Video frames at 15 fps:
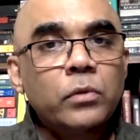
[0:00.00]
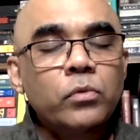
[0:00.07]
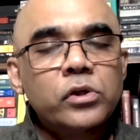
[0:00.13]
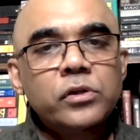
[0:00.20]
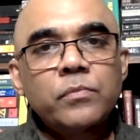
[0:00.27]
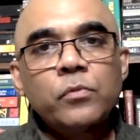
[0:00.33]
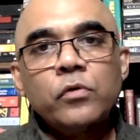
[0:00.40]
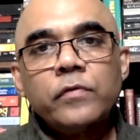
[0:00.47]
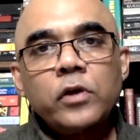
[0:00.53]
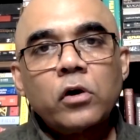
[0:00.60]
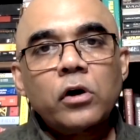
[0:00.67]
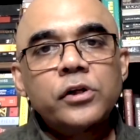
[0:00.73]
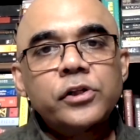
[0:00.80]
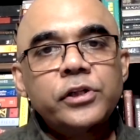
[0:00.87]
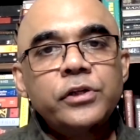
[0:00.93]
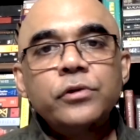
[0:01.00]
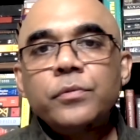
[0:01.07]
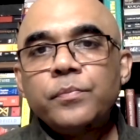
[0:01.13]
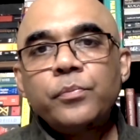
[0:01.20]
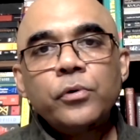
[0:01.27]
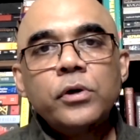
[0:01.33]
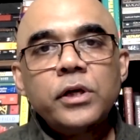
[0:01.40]
was a movie called
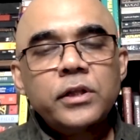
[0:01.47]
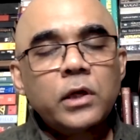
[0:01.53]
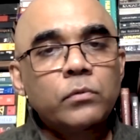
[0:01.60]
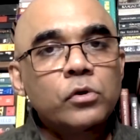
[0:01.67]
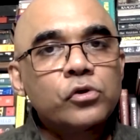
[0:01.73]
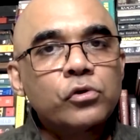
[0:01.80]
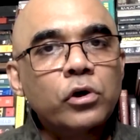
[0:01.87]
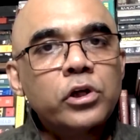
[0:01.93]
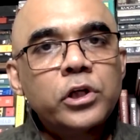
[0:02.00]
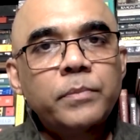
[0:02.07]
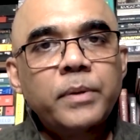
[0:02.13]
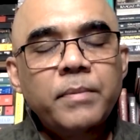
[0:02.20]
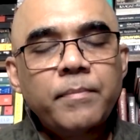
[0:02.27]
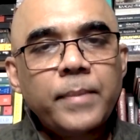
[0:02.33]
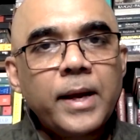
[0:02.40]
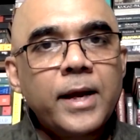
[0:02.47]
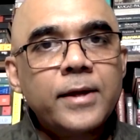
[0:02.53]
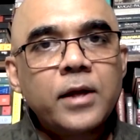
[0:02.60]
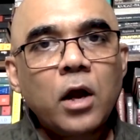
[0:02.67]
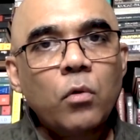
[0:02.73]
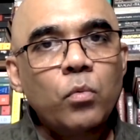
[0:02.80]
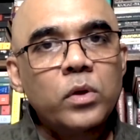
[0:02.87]
Serum Puli that was going to be
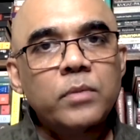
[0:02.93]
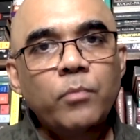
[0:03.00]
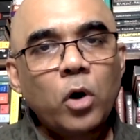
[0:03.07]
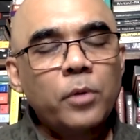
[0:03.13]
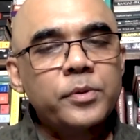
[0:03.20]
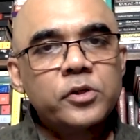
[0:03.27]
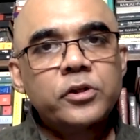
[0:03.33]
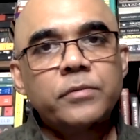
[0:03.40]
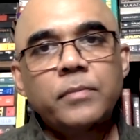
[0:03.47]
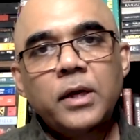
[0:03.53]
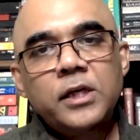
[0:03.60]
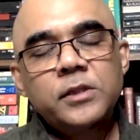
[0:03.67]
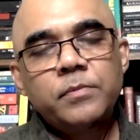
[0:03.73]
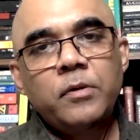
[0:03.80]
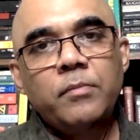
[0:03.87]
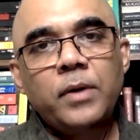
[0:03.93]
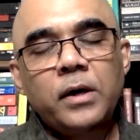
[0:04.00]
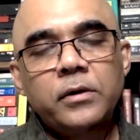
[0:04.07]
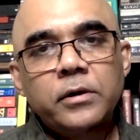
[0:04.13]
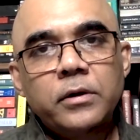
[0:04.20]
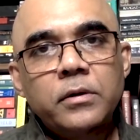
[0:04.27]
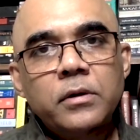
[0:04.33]
made with Bobby Sima as
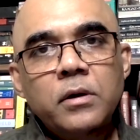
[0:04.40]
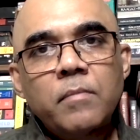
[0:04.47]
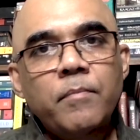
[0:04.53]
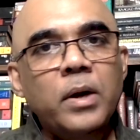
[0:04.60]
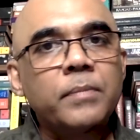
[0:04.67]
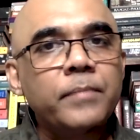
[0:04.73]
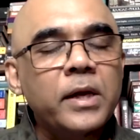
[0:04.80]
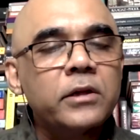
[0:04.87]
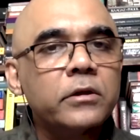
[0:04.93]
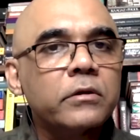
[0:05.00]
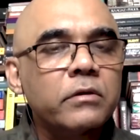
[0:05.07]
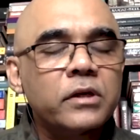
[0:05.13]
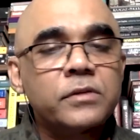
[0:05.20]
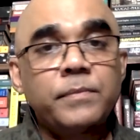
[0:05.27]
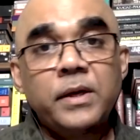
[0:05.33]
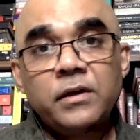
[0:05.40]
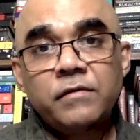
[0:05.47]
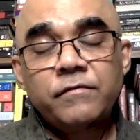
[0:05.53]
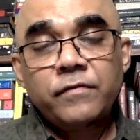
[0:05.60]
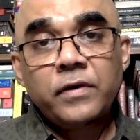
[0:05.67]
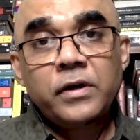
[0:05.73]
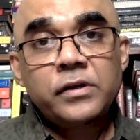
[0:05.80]
Prabhakaran, but Methagu has made it
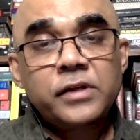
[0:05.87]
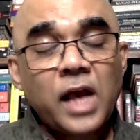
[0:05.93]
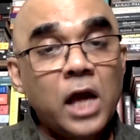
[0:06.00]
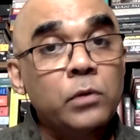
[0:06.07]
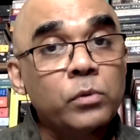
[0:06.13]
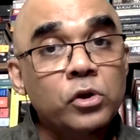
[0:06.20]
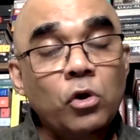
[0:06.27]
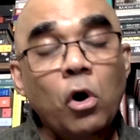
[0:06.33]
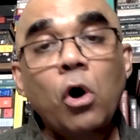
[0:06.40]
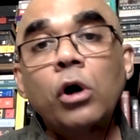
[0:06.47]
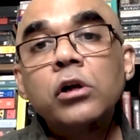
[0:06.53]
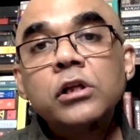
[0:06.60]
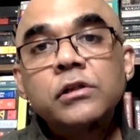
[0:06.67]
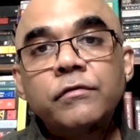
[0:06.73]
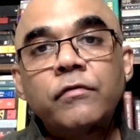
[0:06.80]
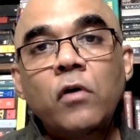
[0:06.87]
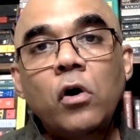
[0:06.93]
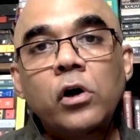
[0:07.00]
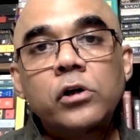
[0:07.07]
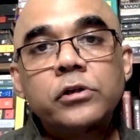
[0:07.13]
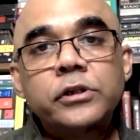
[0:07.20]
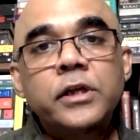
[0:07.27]
first, and with all its
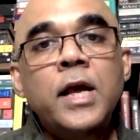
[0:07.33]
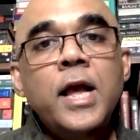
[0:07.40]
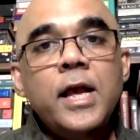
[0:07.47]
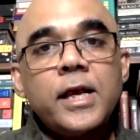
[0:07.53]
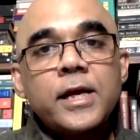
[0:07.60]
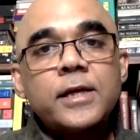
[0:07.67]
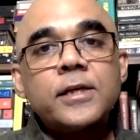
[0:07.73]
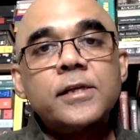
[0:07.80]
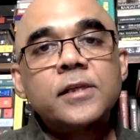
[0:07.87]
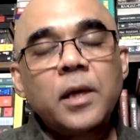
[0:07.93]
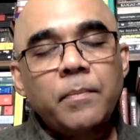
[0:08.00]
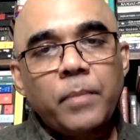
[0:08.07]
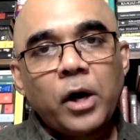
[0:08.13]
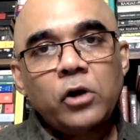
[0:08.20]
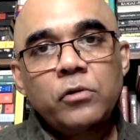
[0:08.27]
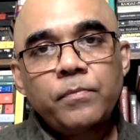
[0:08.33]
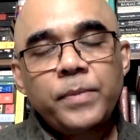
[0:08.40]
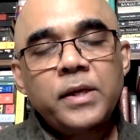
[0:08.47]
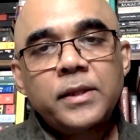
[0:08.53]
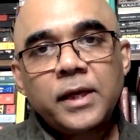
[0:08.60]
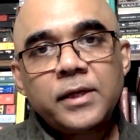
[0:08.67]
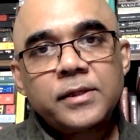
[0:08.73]
faults, it is a
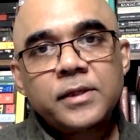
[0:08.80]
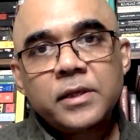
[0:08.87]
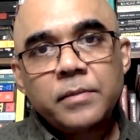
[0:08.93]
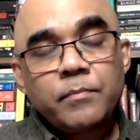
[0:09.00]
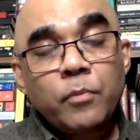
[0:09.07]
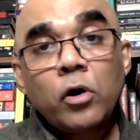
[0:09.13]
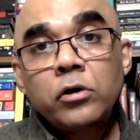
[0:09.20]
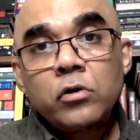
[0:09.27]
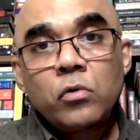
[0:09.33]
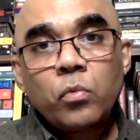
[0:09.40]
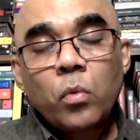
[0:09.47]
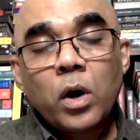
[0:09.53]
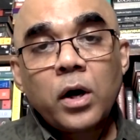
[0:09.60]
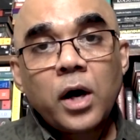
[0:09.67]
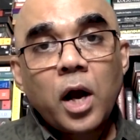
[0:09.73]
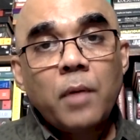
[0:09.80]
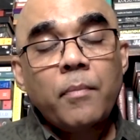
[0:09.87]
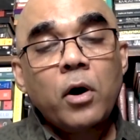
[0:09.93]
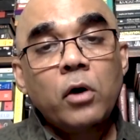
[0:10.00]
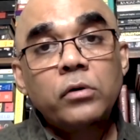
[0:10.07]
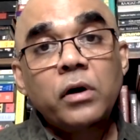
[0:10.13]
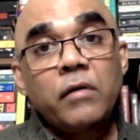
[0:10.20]
biopic that is an important one
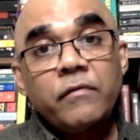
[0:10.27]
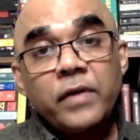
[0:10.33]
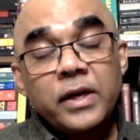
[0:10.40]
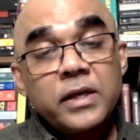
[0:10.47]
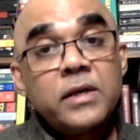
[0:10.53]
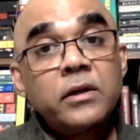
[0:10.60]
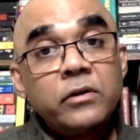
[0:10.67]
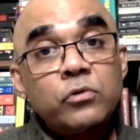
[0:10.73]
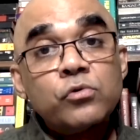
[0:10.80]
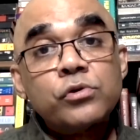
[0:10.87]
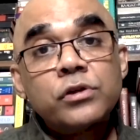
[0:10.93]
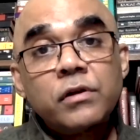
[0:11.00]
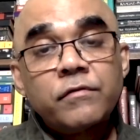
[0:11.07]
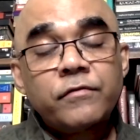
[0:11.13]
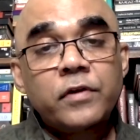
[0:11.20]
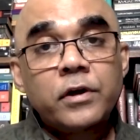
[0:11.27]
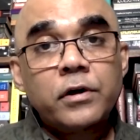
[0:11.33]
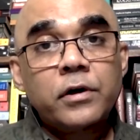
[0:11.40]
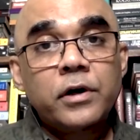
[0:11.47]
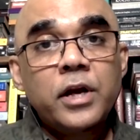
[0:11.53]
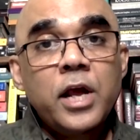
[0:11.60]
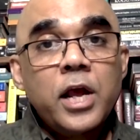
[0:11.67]
about a very crucial
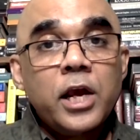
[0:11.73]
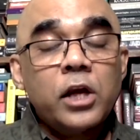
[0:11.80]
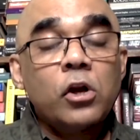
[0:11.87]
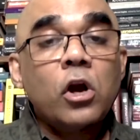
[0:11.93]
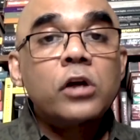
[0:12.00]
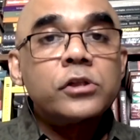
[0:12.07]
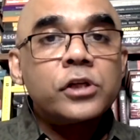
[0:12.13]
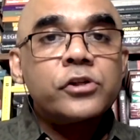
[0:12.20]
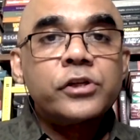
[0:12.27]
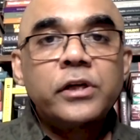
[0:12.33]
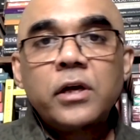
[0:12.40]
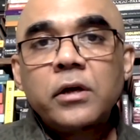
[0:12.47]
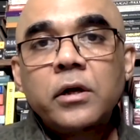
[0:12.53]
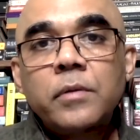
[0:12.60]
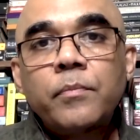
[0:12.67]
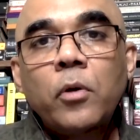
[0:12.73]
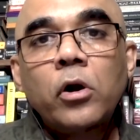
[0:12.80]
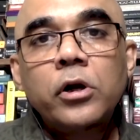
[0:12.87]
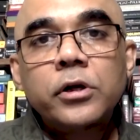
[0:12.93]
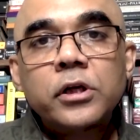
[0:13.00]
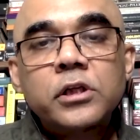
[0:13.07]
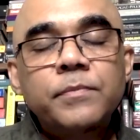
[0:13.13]
figure in not just Sri Lankan
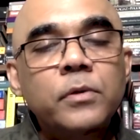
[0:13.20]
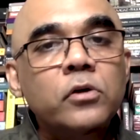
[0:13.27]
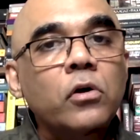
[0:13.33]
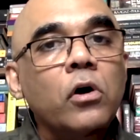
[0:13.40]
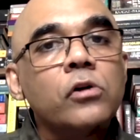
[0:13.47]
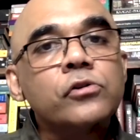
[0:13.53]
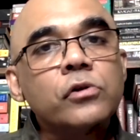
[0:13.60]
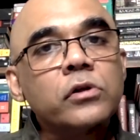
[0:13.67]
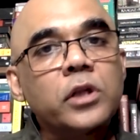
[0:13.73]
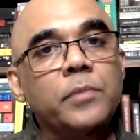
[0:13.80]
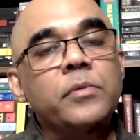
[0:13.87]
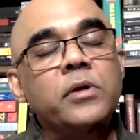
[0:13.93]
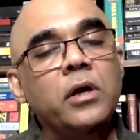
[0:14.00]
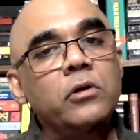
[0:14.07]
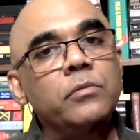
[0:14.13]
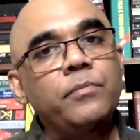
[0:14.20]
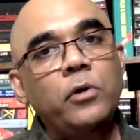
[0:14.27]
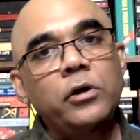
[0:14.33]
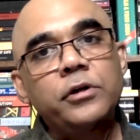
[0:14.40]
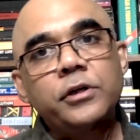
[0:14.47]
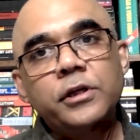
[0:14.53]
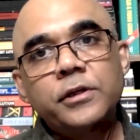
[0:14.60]
politics, but also Tamil Nadu
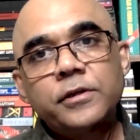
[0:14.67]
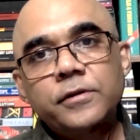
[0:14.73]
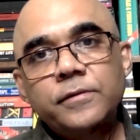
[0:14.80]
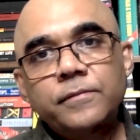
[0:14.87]
politics.